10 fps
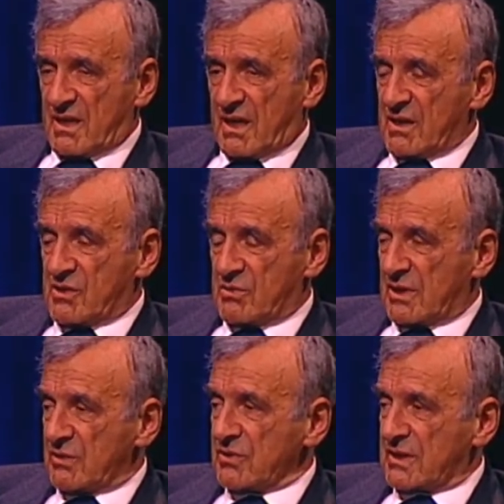I, I go
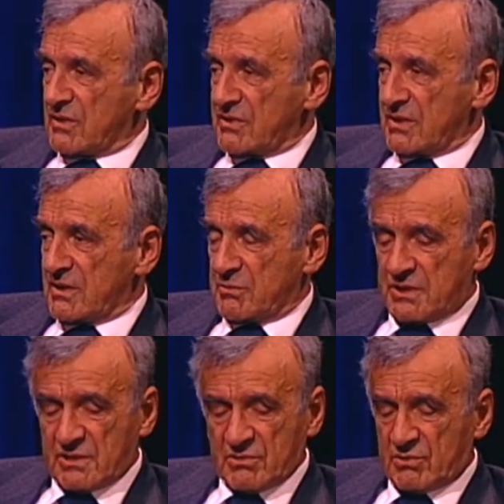around the country the
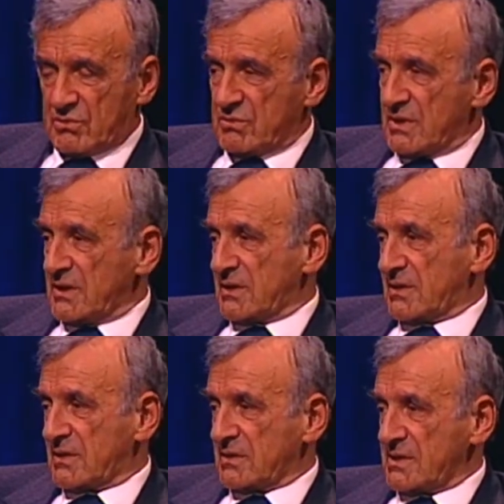way you do, and
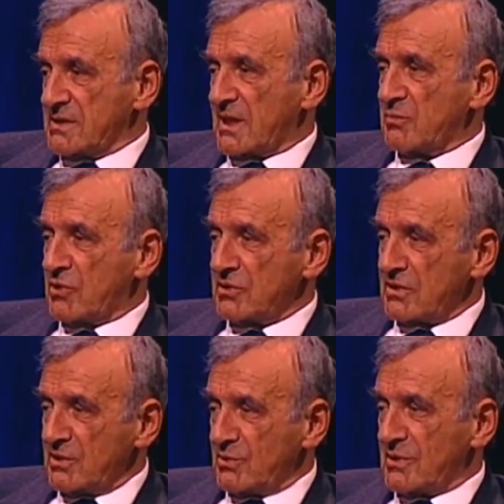since I'm older
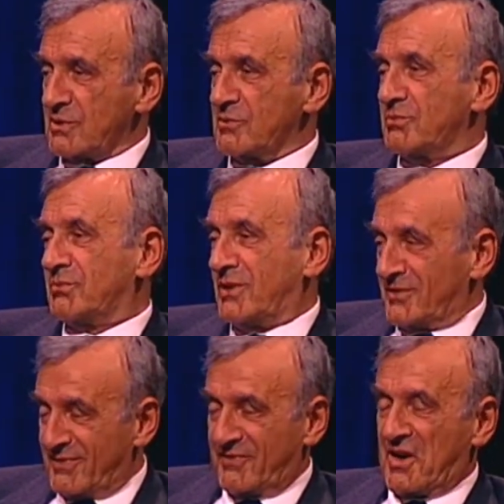than you, I go
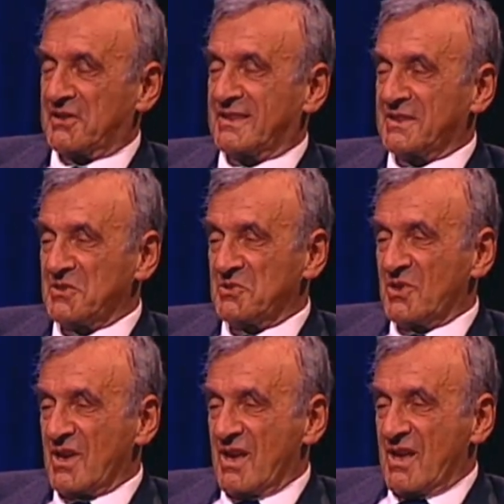farther than
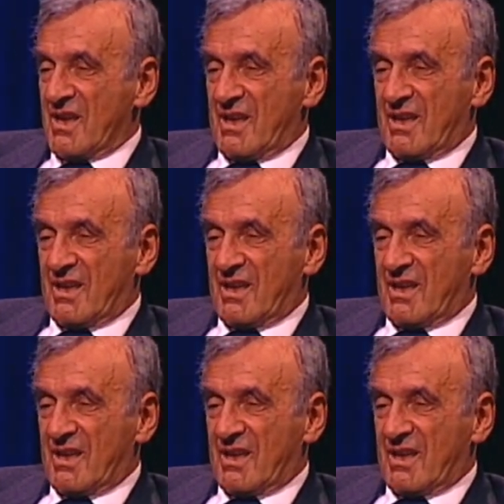you.